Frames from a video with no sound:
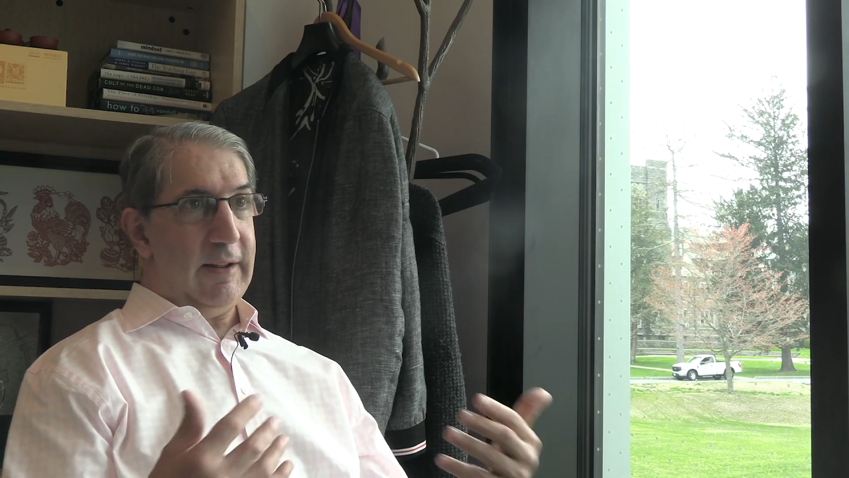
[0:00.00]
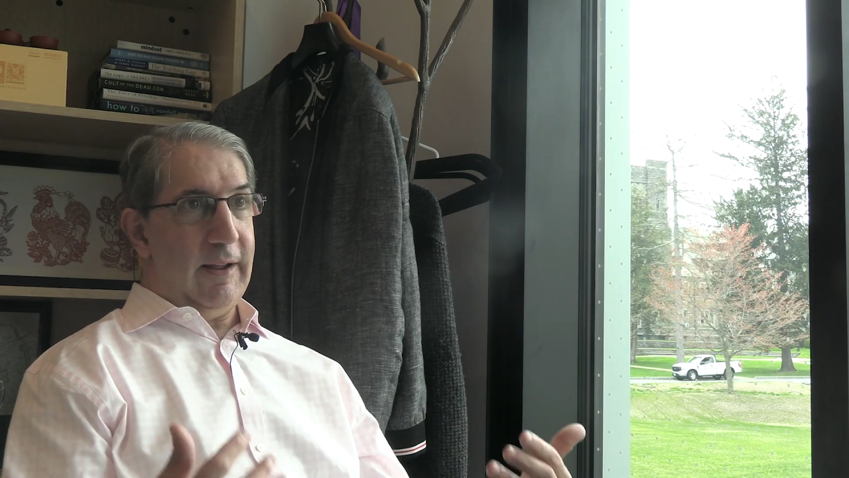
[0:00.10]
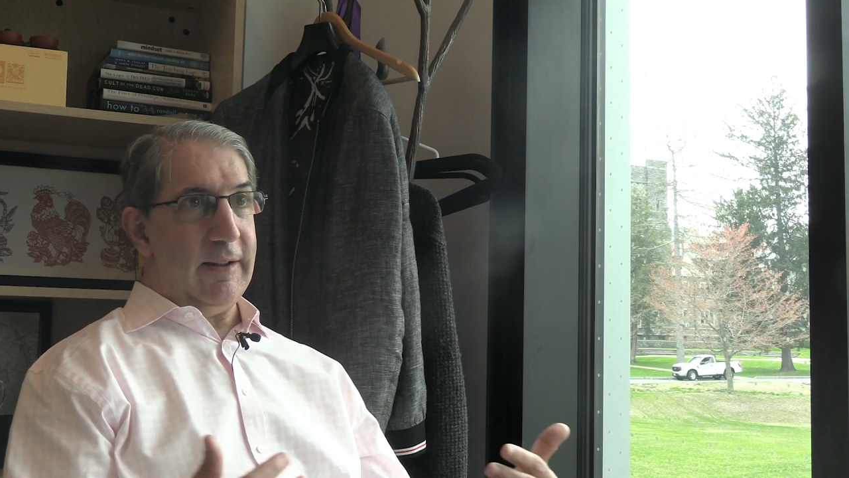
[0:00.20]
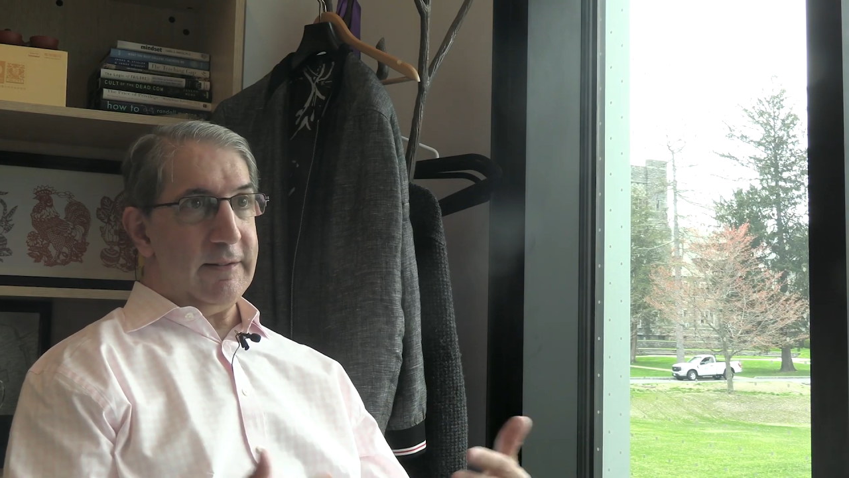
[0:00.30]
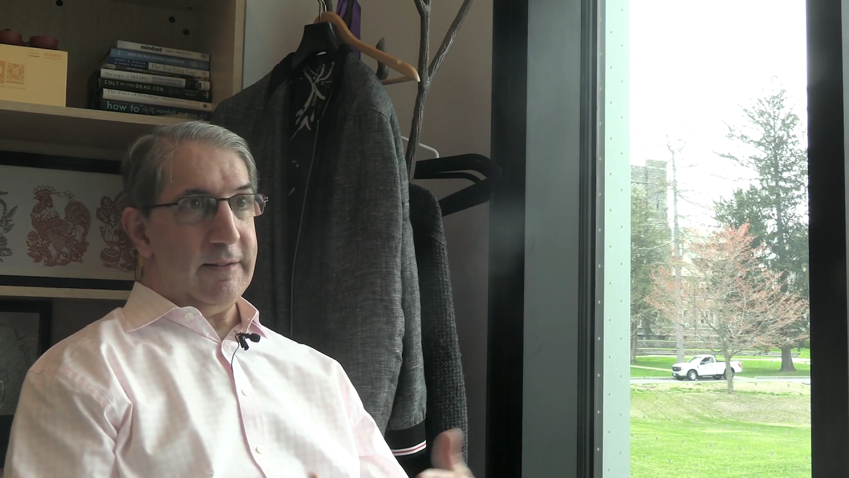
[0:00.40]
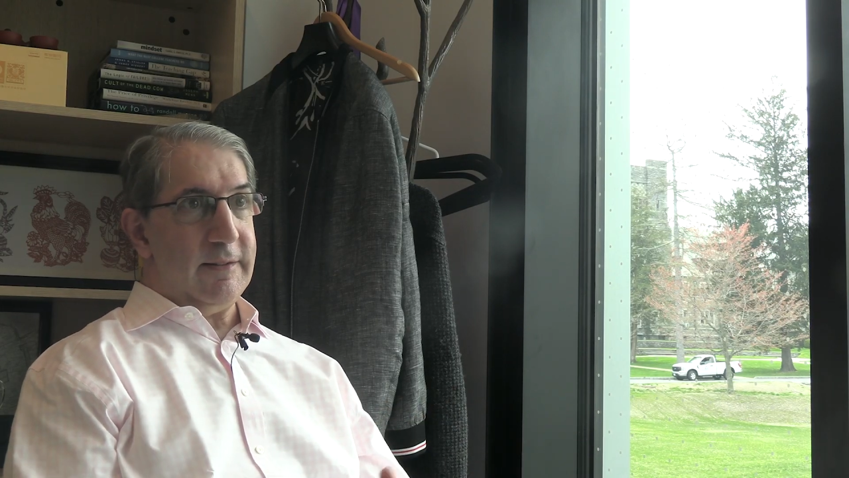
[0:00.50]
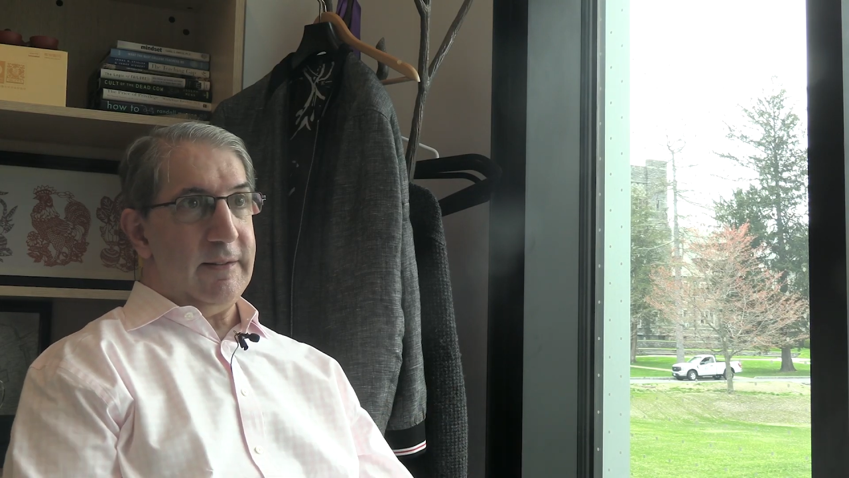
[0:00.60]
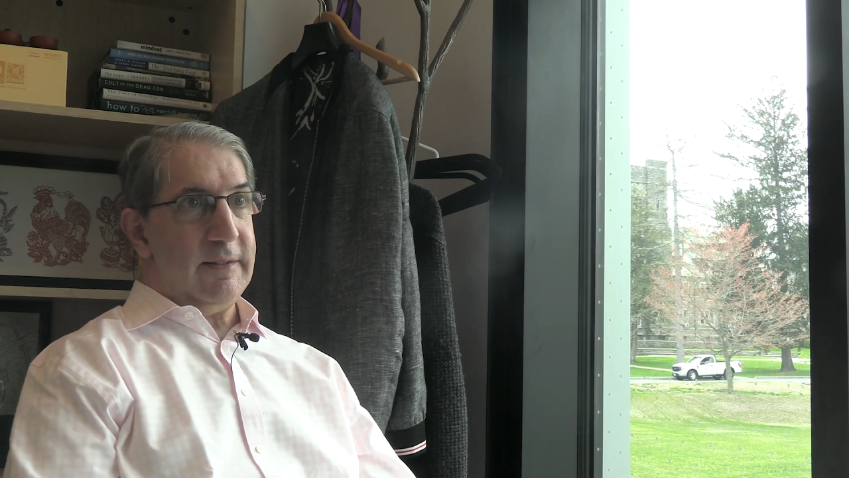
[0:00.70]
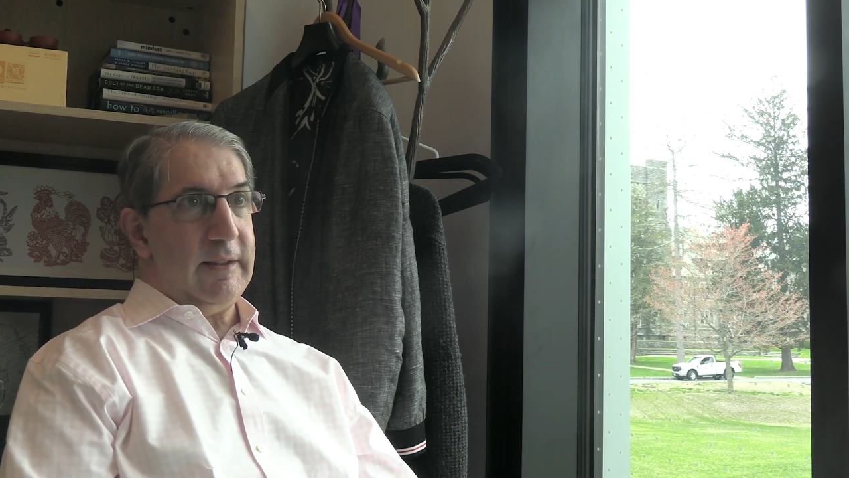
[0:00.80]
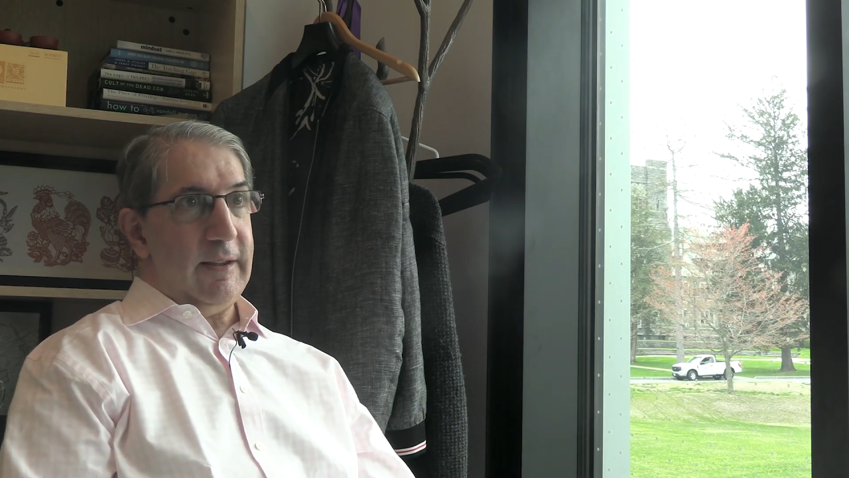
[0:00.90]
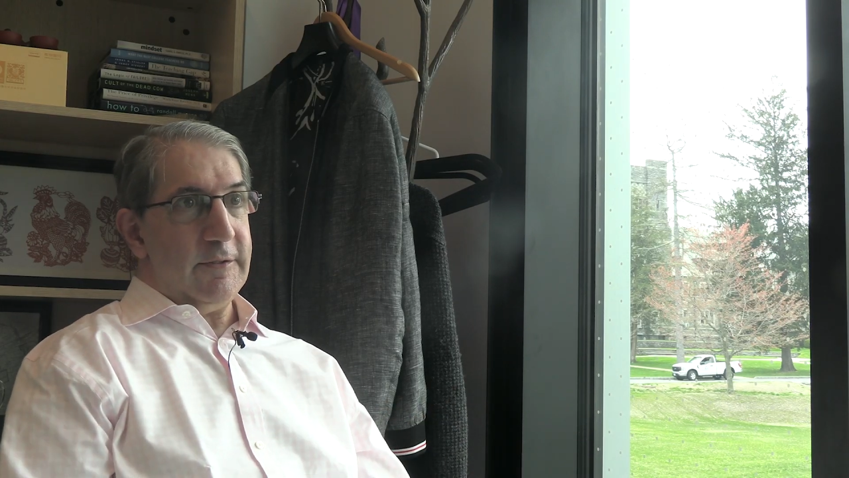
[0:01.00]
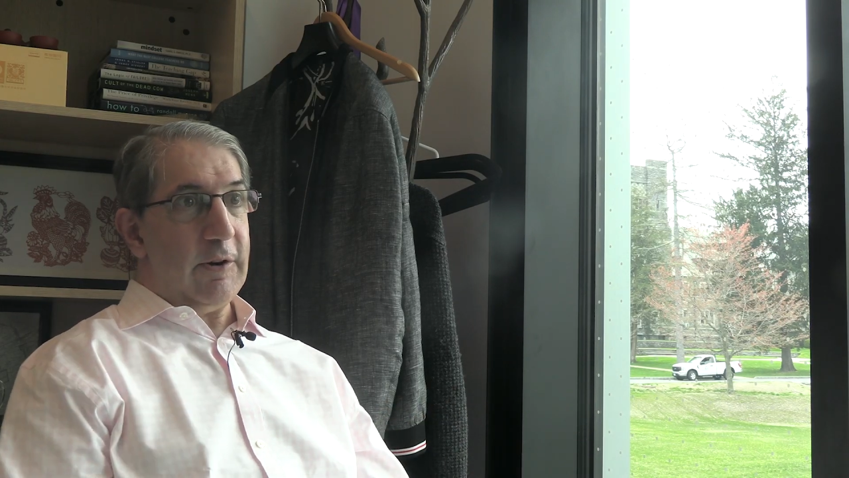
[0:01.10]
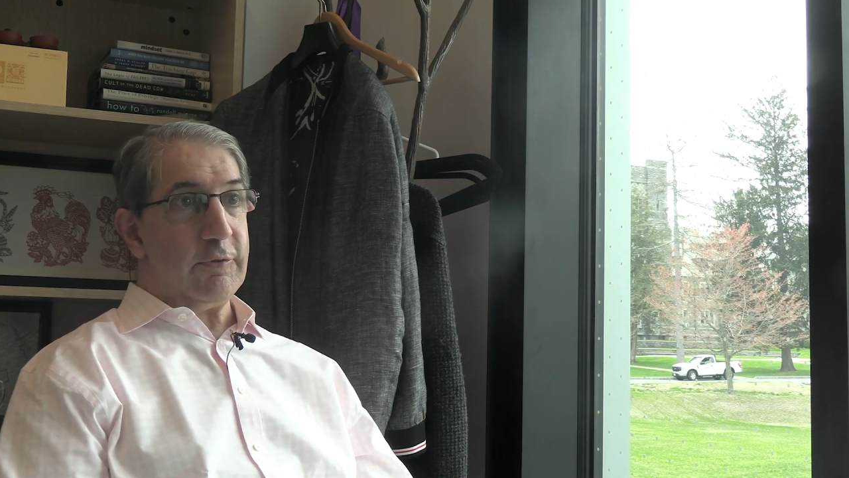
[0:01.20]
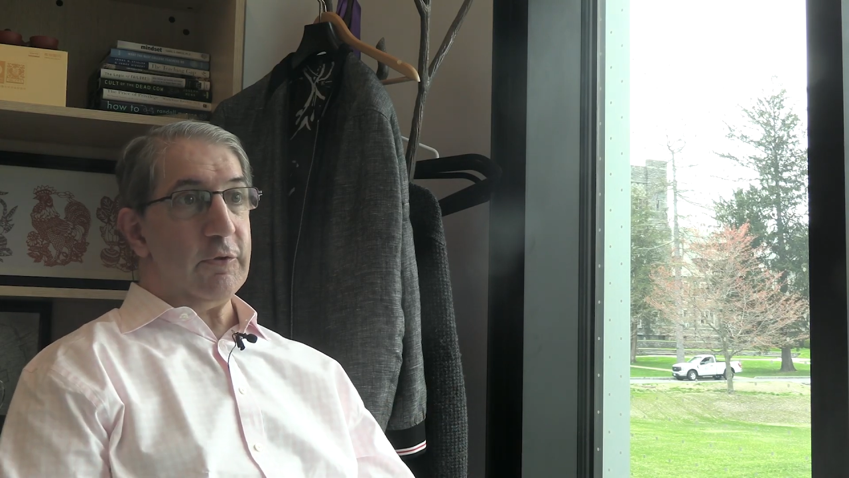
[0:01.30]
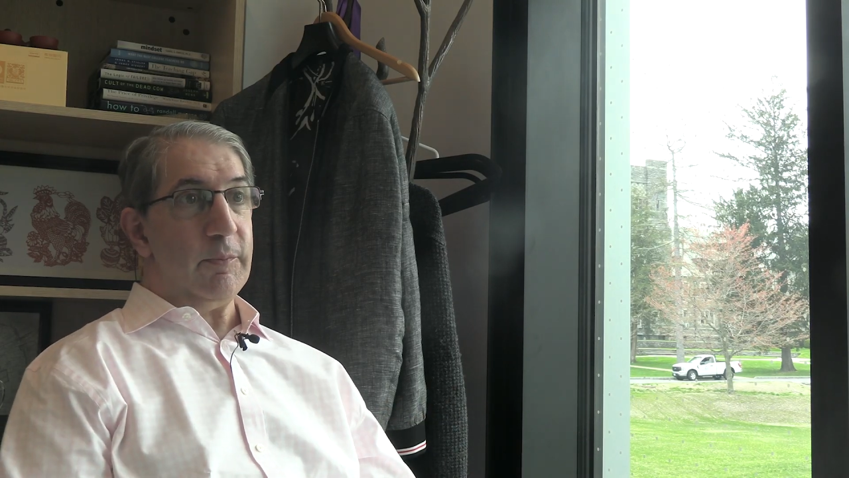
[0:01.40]
and the
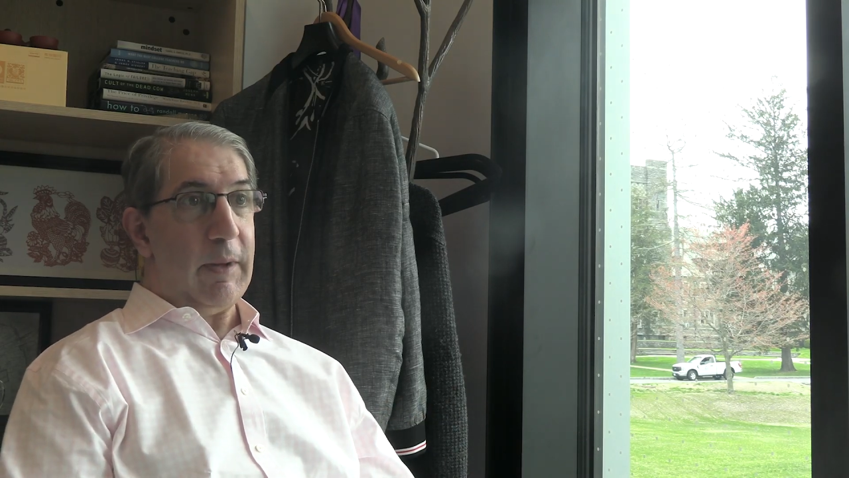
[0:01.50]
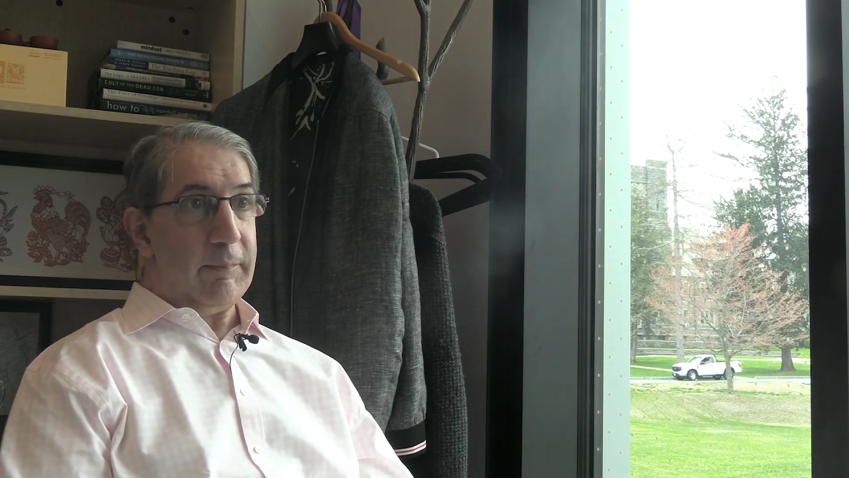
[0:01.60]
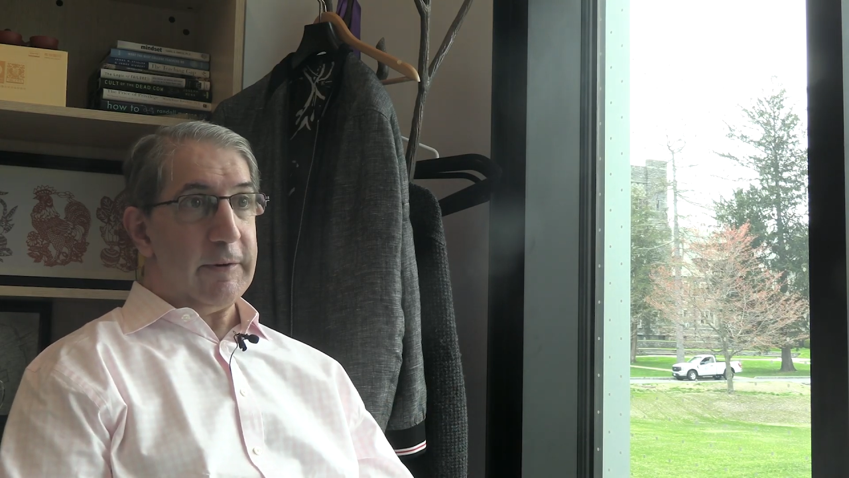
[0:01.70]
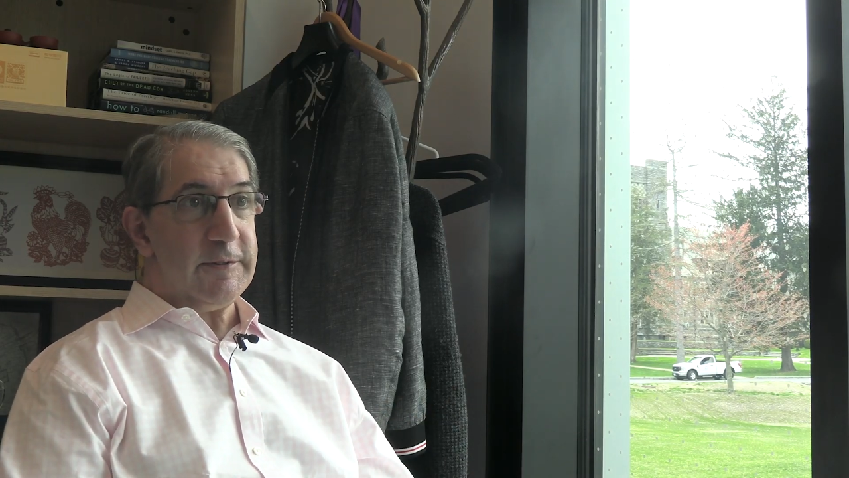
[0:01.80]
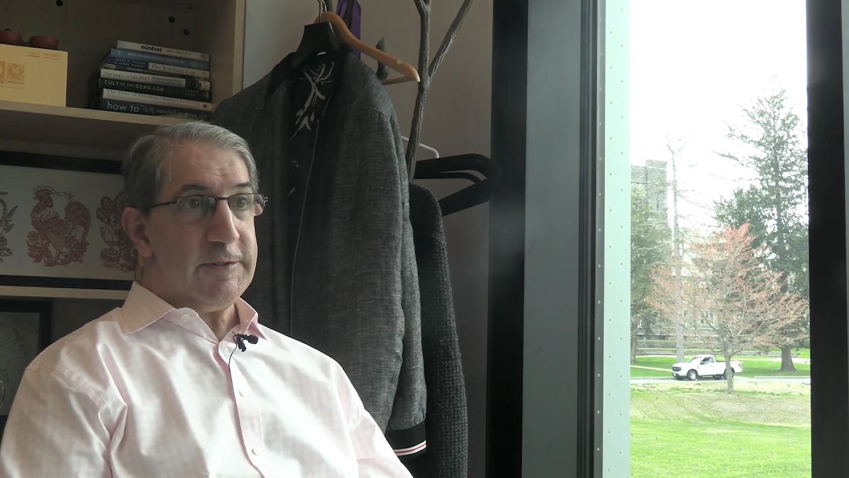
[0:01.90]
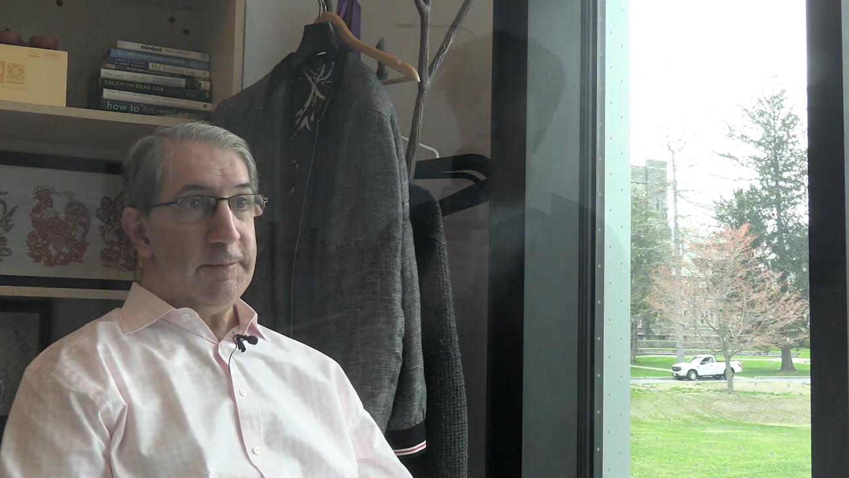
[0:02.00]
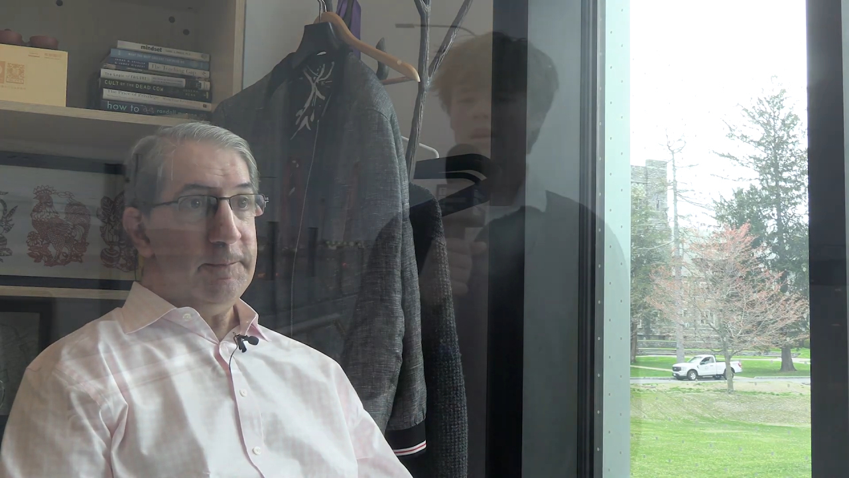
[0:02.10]
structural members.